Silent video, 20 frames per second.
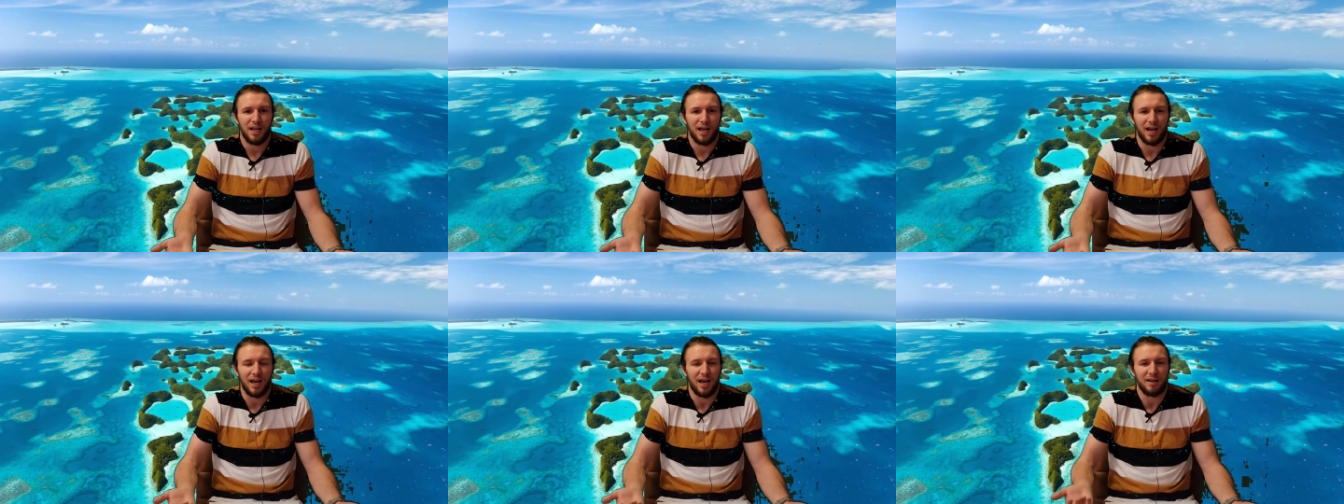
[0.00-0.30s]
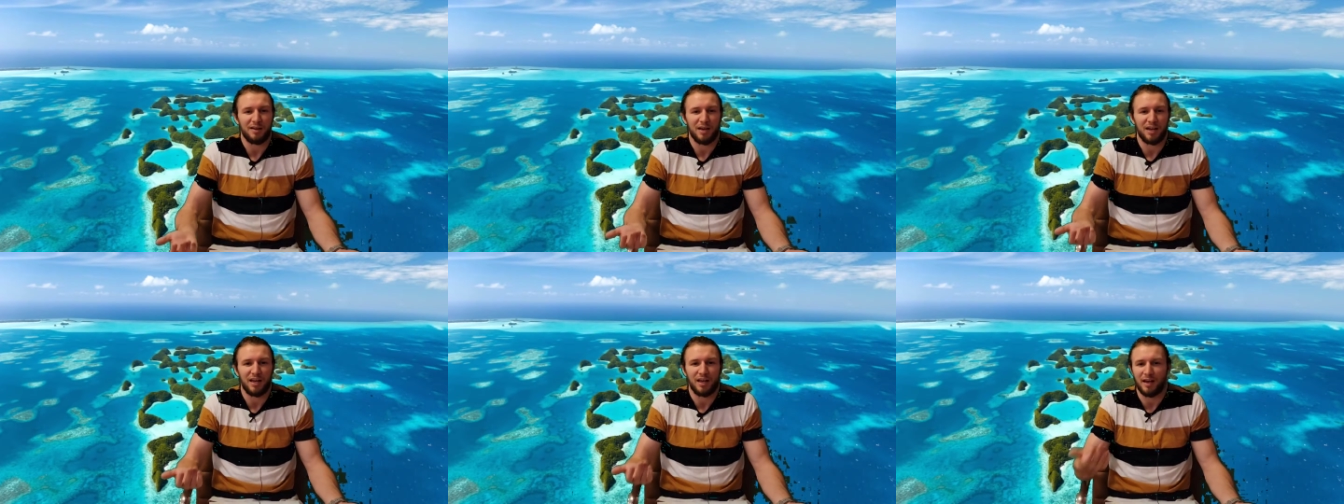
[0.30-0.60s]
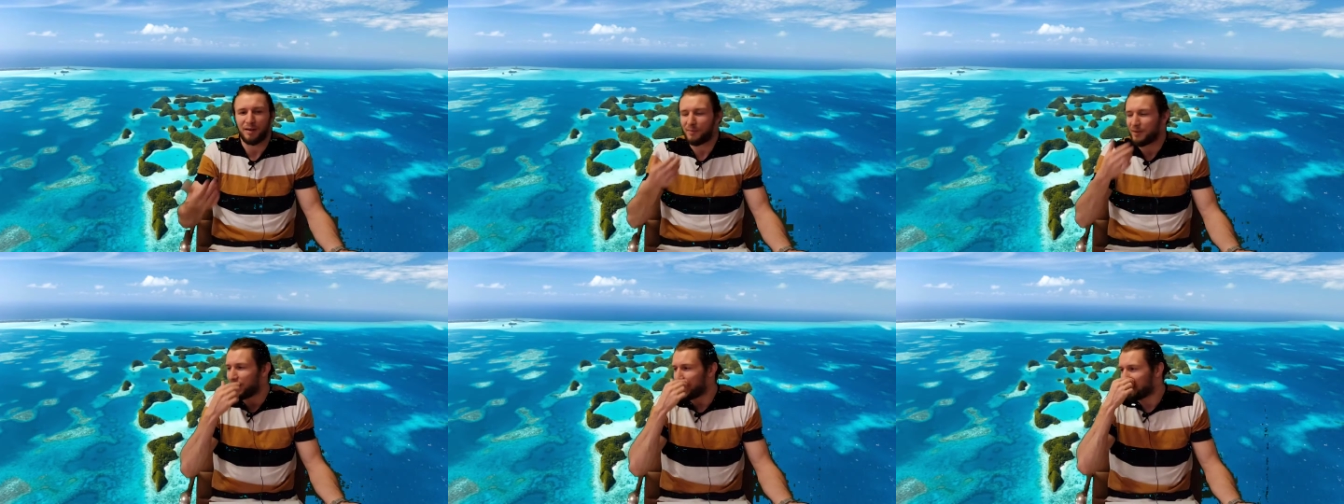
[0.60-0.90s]

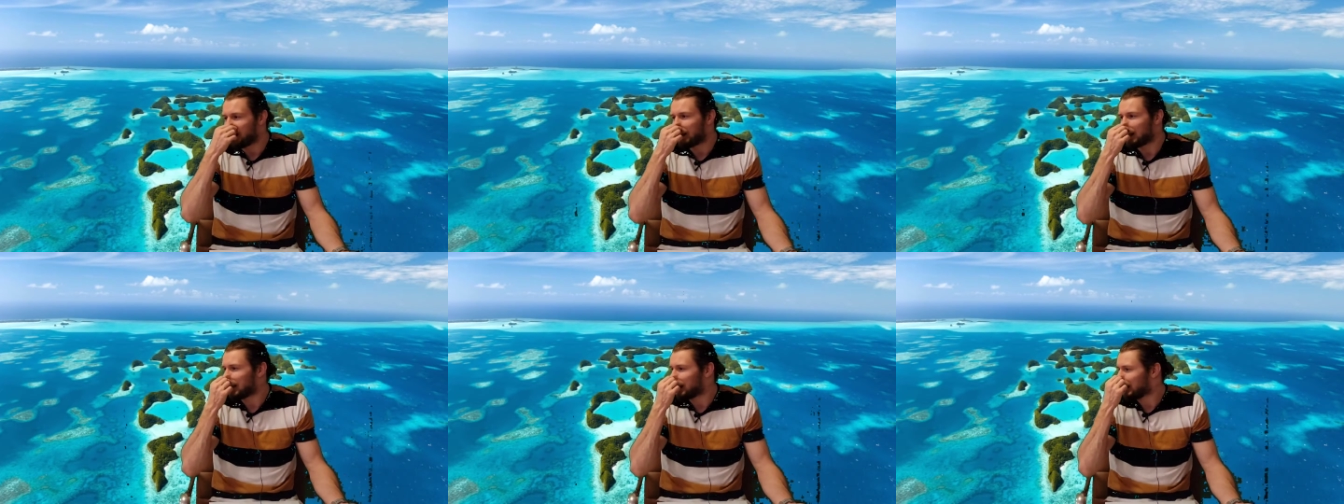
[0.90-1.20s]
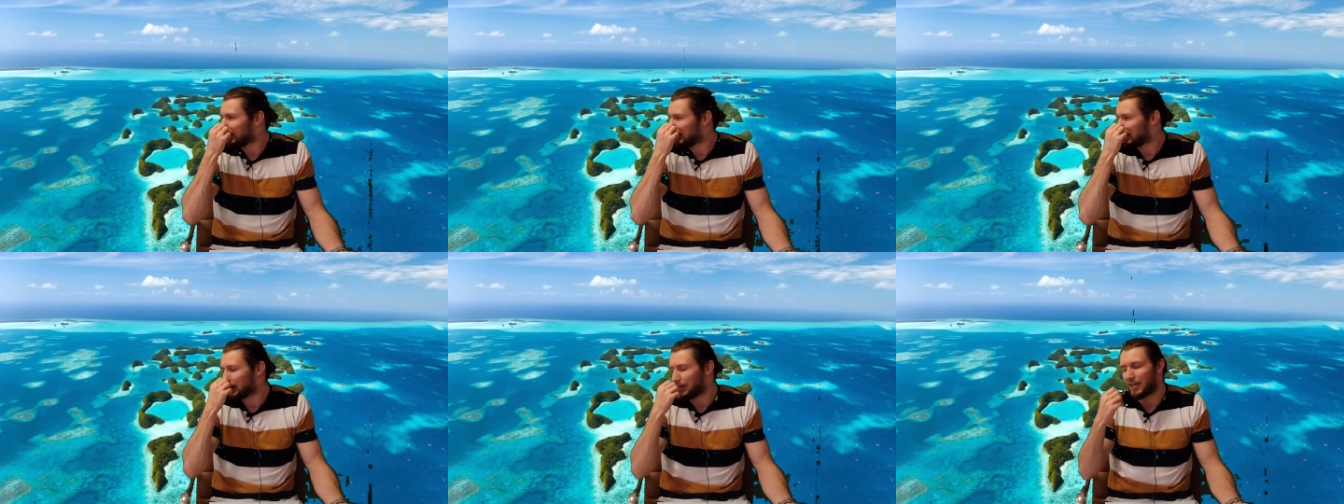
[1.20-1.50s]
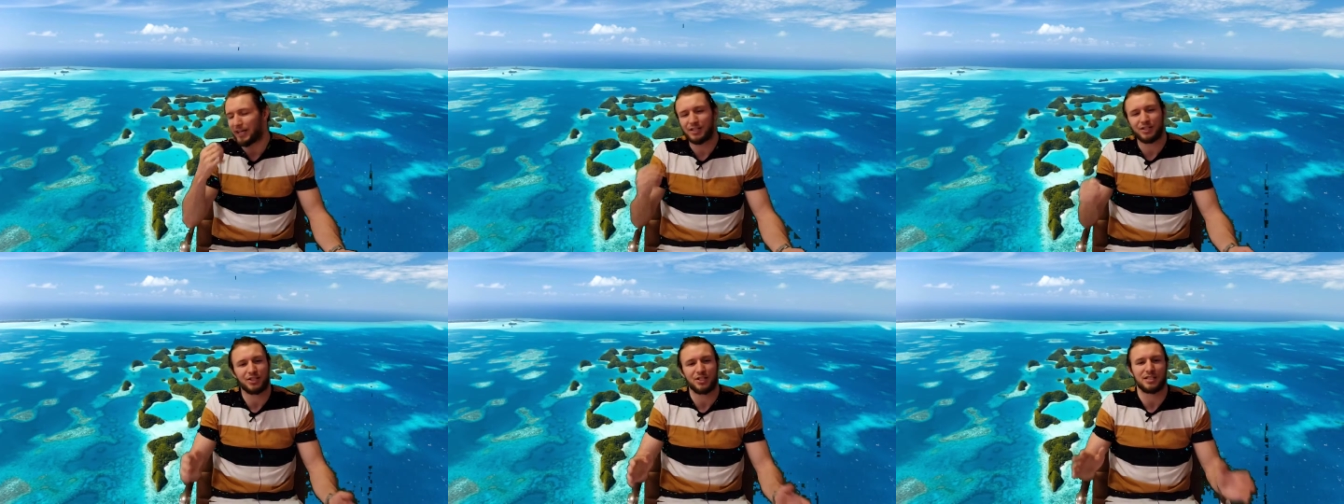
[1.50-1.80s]
I mean,
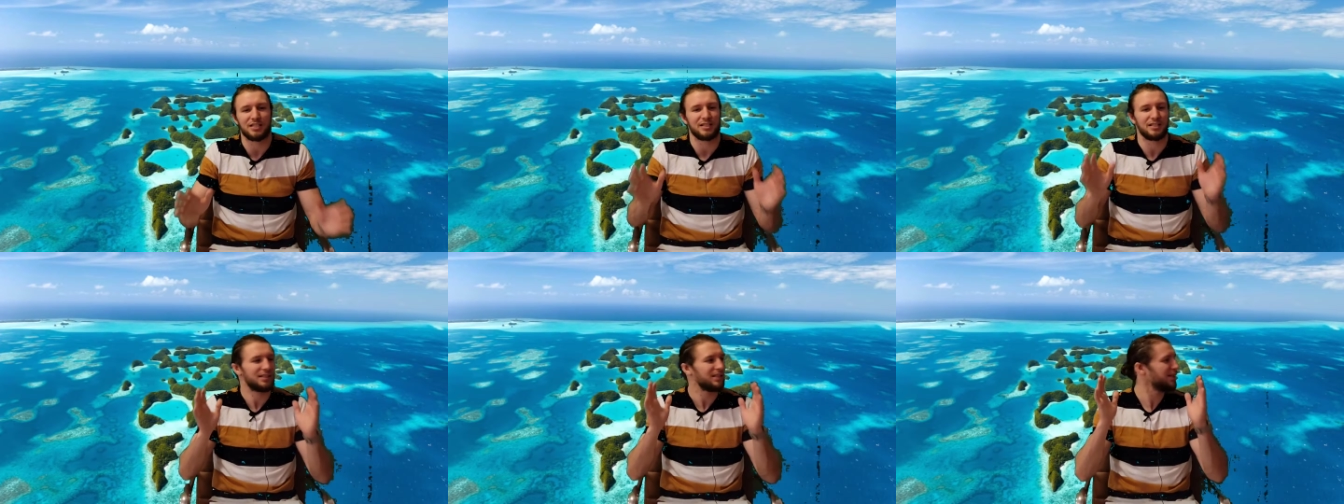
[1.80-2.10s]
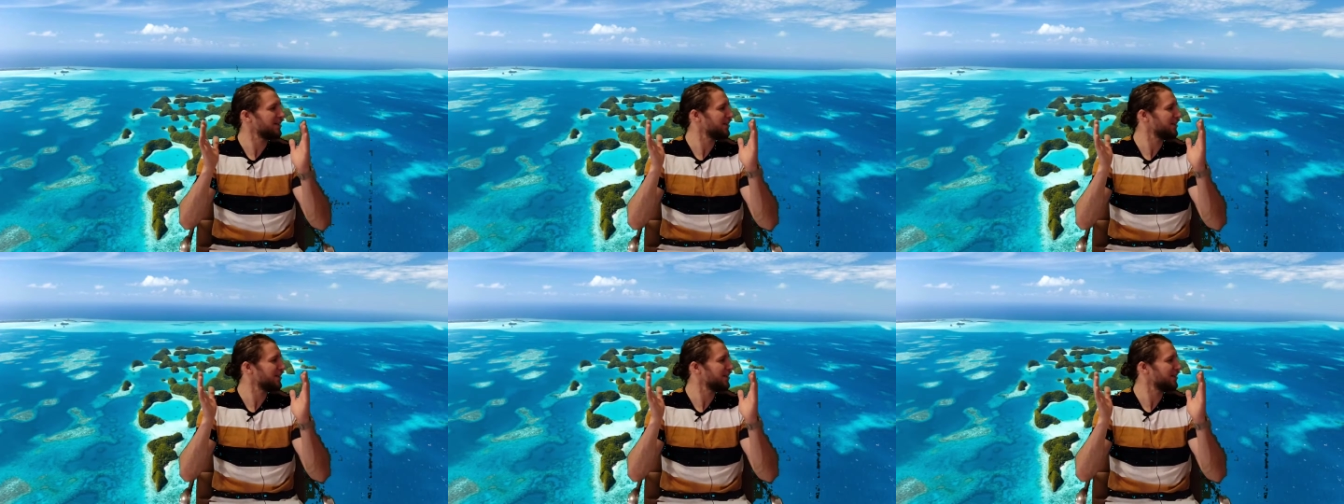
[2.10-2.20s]
it's just,